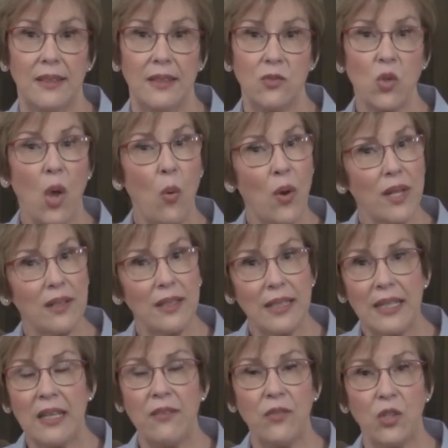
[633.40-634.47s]
So I want to
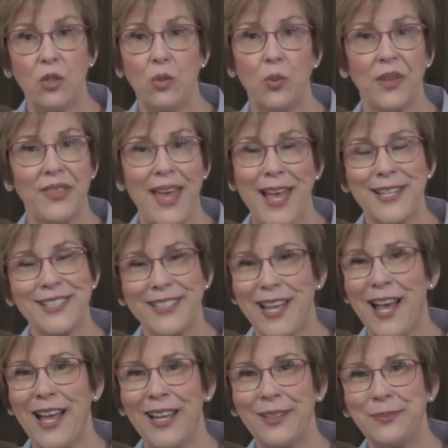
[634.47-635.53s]
leave you with that
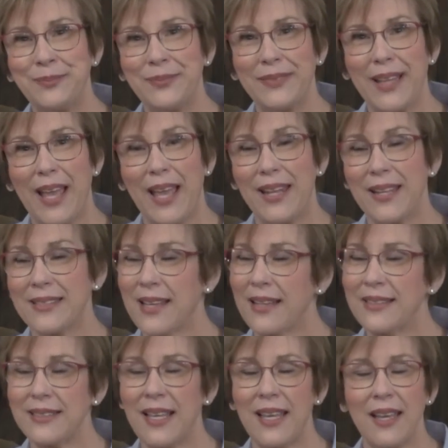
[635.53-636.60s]
tonight. And as I
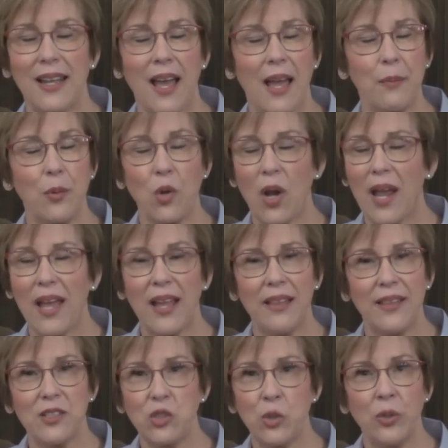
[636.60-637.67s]
said, I pray
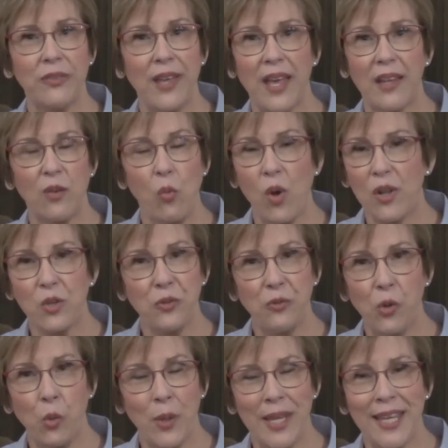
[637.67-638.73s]
that you have had a
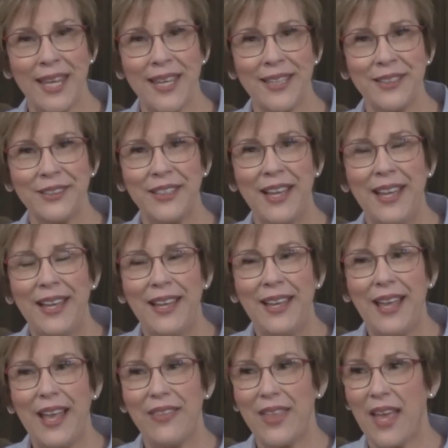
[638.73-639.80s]
wonderful weekend
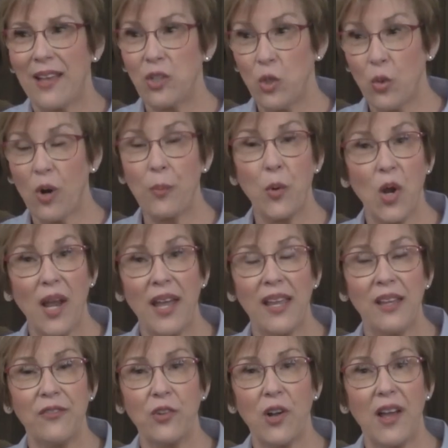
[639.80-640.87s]
and that you are
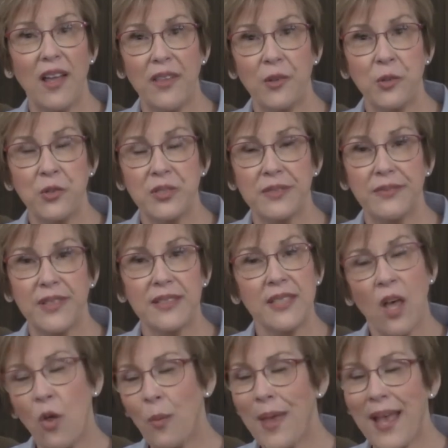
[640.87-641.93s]
praying for others. This
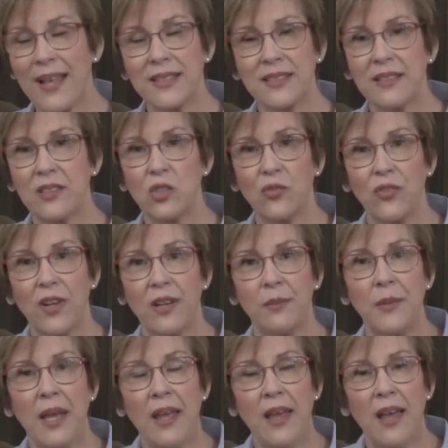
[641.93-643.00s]
whole passage
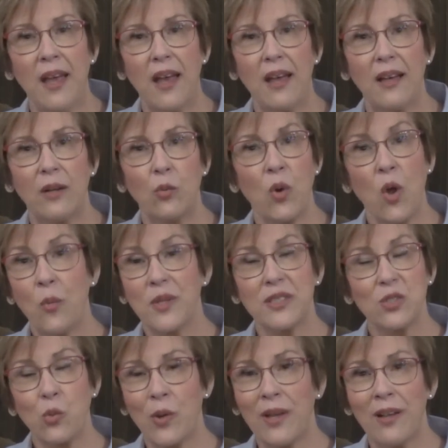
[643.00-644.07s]
from uh,
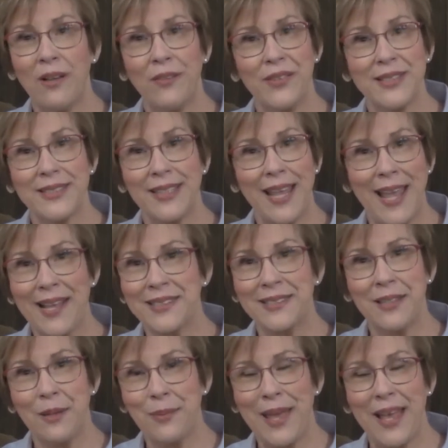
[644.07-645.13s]
Romans 12 is an
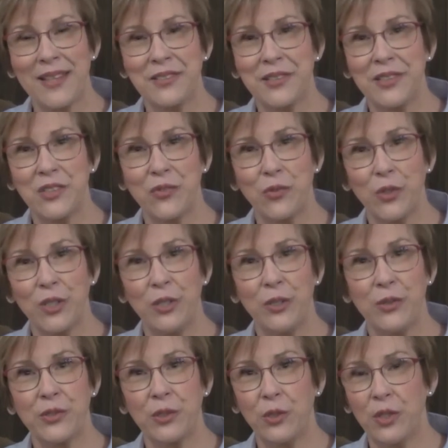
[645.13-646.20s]
excellent passage for
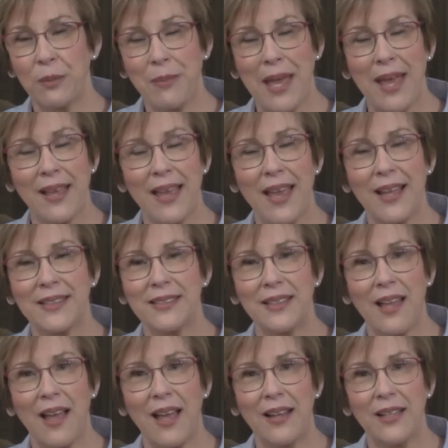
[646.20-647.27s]
you to look back at
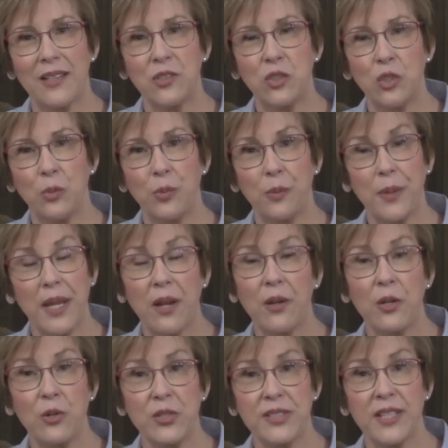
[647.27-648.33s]
tonight as you prepare
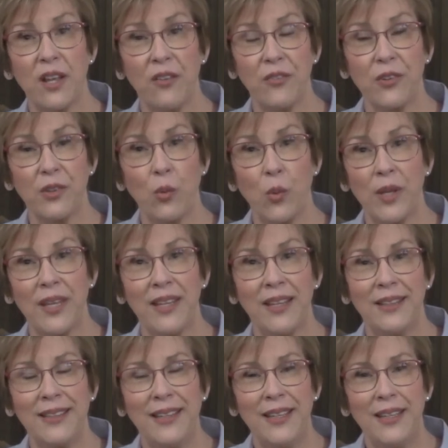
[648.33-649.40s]
yourself for the
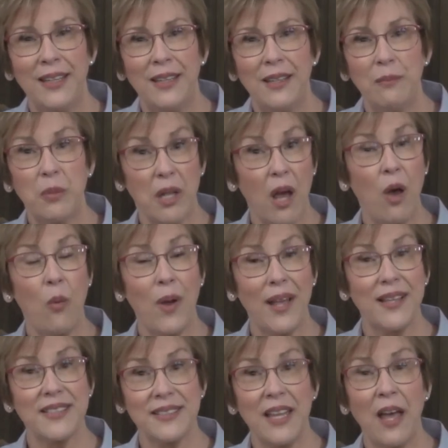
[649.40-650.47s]
week. But
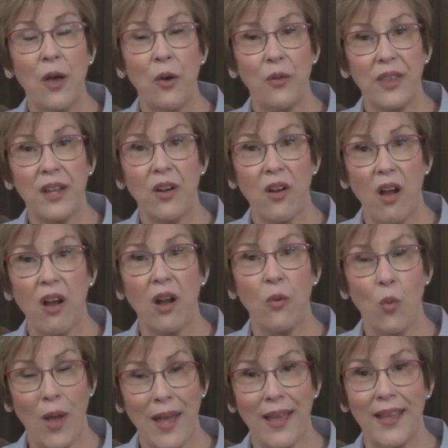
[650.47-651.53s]
always know there are
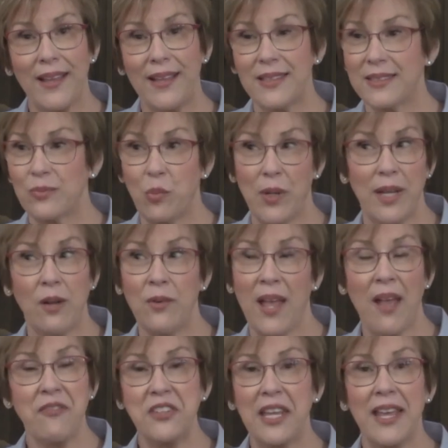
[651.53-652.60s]
ways, we don't
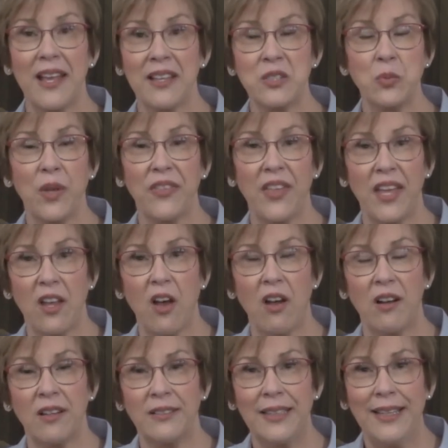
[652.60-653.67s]
have to guess what they
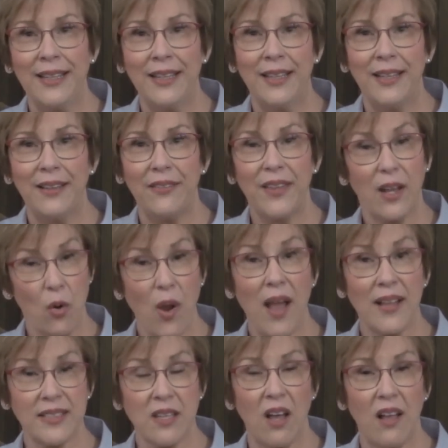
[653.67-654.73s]
are, that
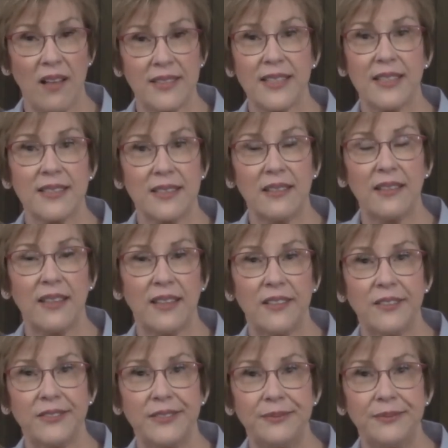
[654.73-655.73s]
Christ calls us to live.